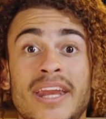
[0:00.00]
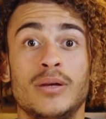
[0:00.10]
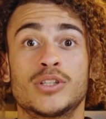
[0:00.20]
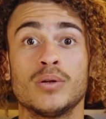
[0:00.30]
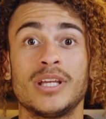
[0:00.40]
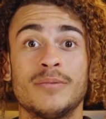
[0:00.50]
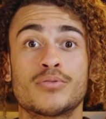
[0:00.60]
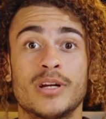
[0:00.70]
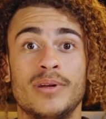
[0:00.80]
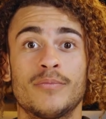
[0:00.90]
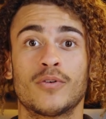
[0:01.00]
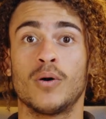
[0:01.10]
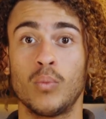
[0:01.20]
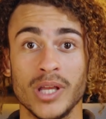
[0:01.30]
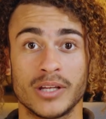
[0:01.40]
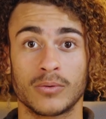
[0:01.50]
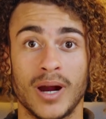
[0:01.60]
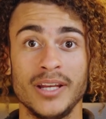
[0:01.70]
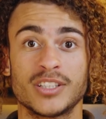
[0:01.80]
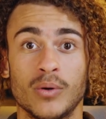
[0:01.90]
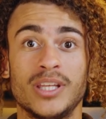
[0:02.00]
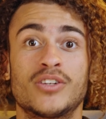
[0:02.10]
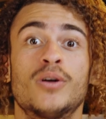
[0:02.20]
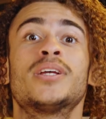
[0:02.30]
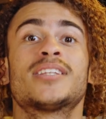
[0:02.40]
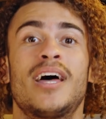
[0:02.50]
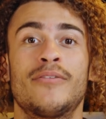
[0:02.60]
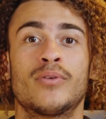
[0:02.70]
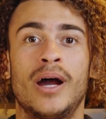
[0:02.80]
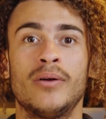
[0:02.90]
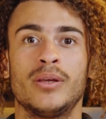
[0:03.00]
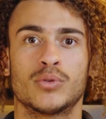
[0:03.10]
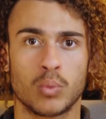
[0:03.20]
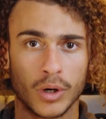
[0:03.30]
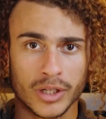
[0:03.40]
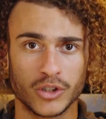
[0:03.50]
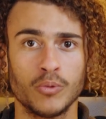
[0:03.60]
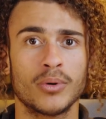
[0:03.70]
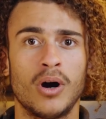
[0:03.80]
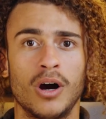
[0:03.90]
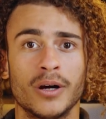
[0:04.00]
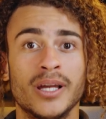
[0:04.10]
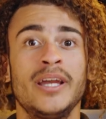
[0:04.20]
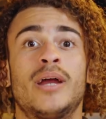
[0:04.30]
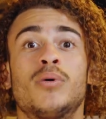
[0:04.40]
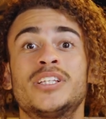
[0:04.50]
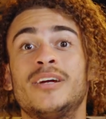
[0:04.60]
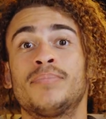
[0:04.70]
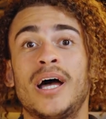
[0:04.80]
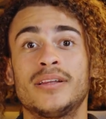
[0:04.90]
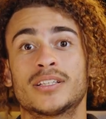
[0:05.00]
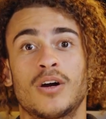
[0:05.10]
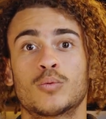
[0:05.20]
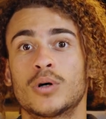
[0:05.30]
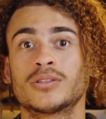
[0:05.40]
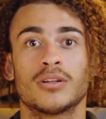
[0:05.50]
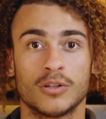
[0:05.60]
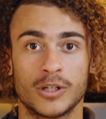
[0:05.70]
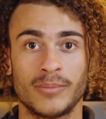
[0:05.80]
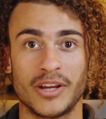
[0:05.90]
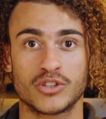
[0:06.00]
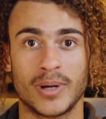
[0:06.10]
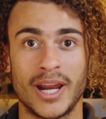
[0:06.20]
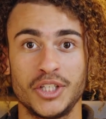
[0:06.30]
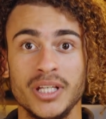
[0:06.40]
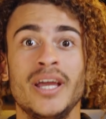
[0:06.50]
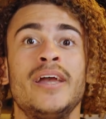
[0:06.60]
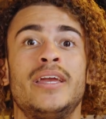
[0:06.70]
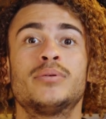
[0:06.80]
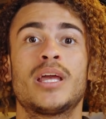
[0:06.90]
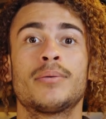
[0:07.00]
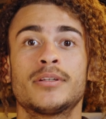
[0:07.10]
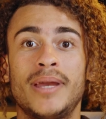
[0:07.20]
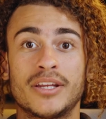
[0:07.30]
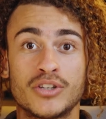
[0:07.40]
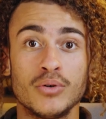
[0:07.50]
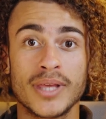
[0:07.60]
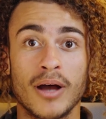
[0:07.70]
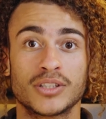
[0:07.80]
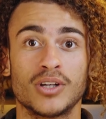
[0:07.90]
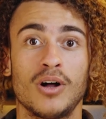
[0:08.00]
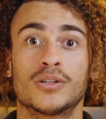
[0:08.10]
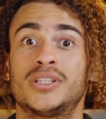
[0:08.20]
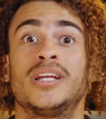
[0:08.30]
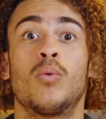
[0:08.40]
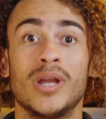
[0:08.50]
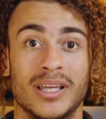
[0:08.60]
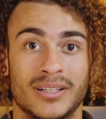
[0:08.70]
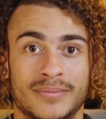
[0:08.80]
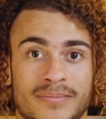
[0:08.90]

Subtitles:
And he was only in premium for a week, right? So he turned his life around, he was working super hard, and once he applied this hard work to learning my strategy, he was able to make $2,000 in a week.